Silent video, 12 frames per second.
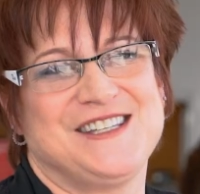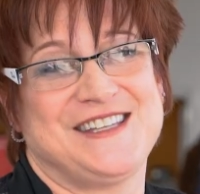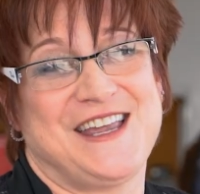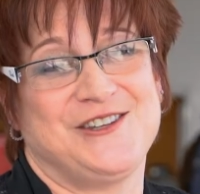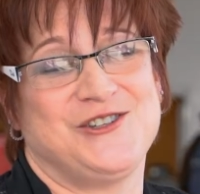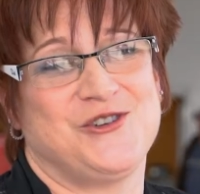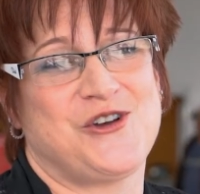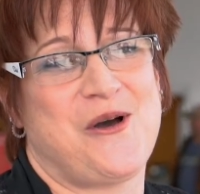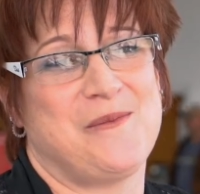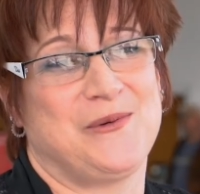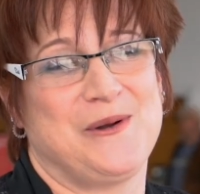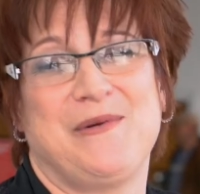say to
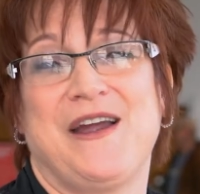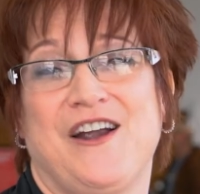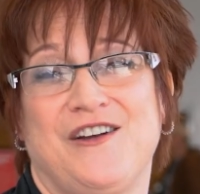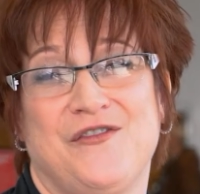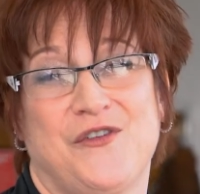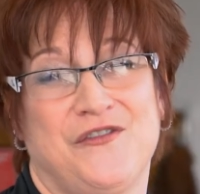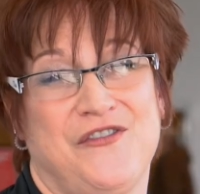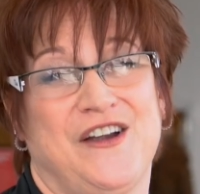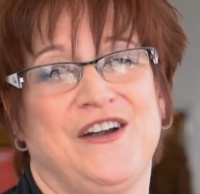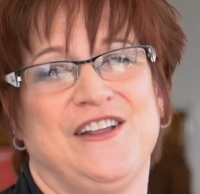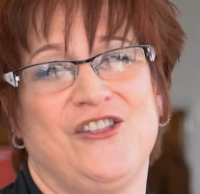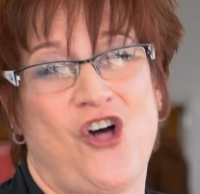come prepared for
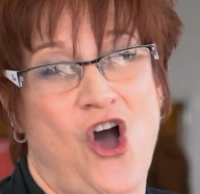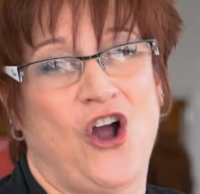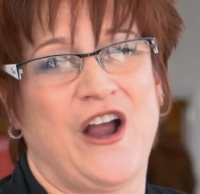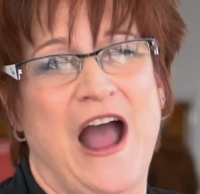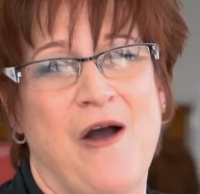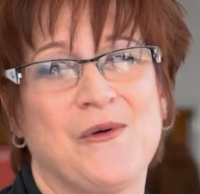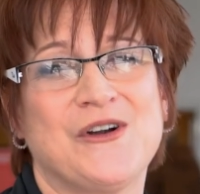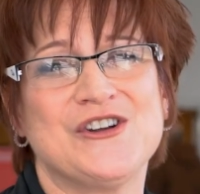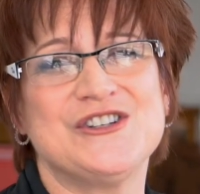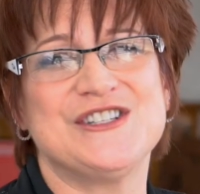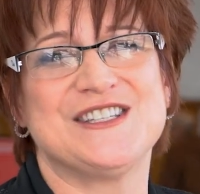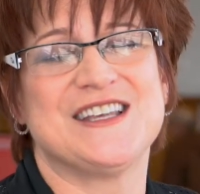very long
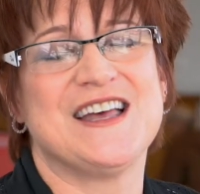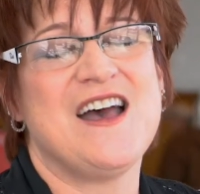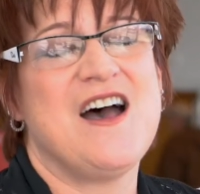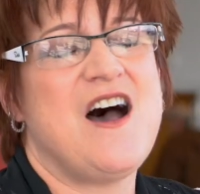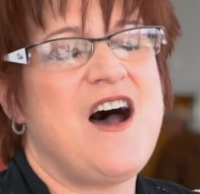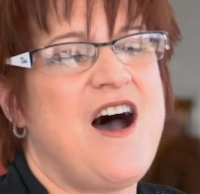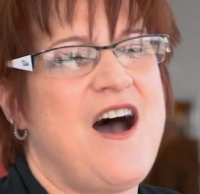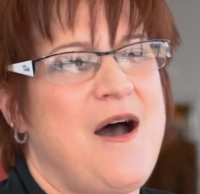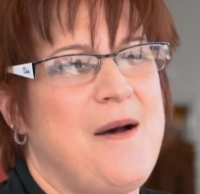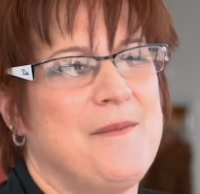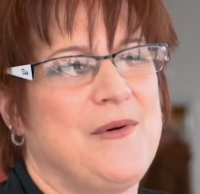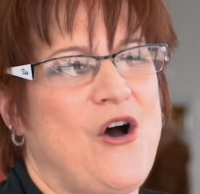hours,
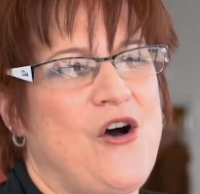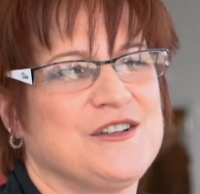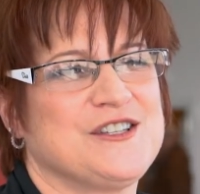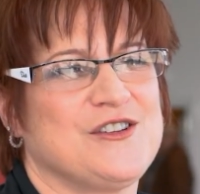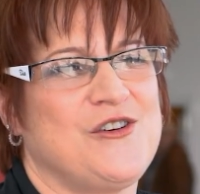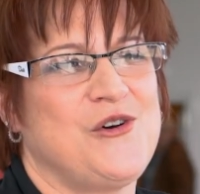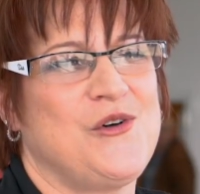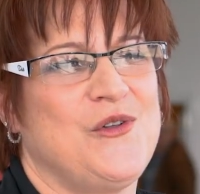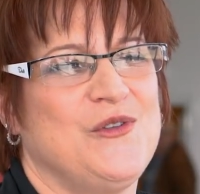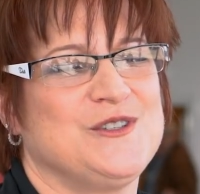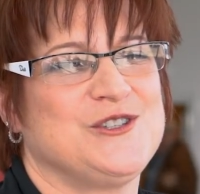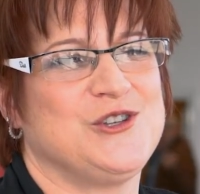but
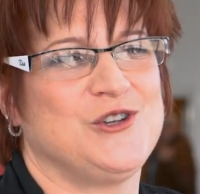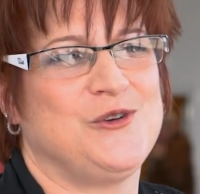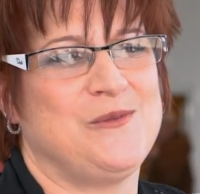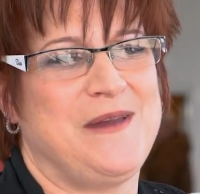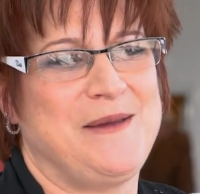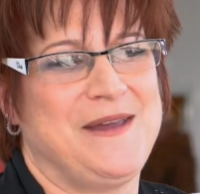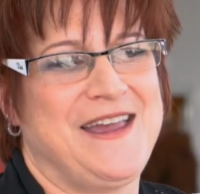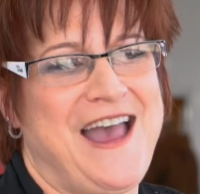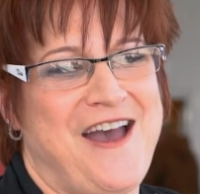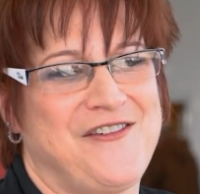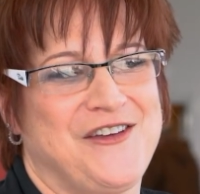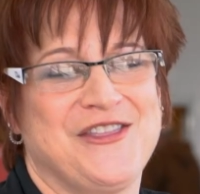also to maybe
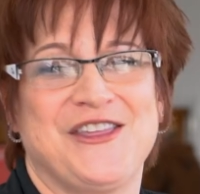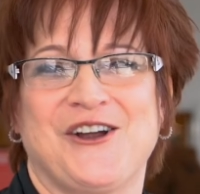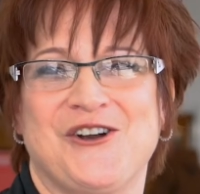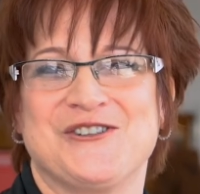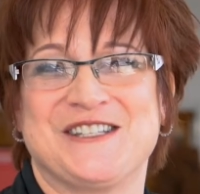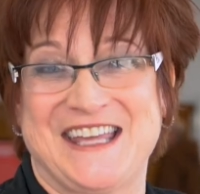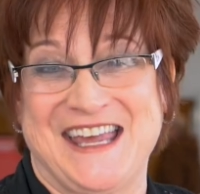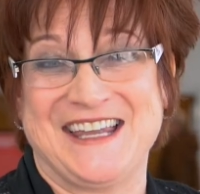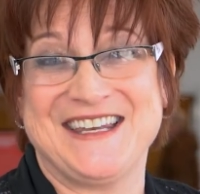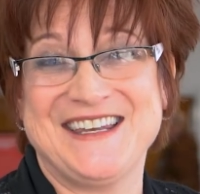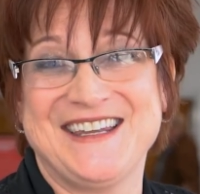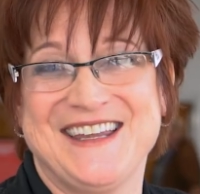have a thicker skin.